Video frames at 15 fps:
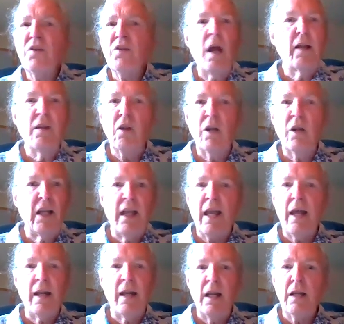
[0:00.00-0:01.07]
not going to
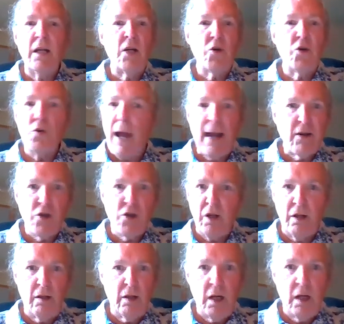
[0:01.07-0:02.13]
get any
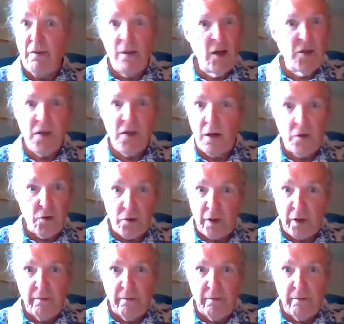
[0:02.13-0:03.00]
traction in this country.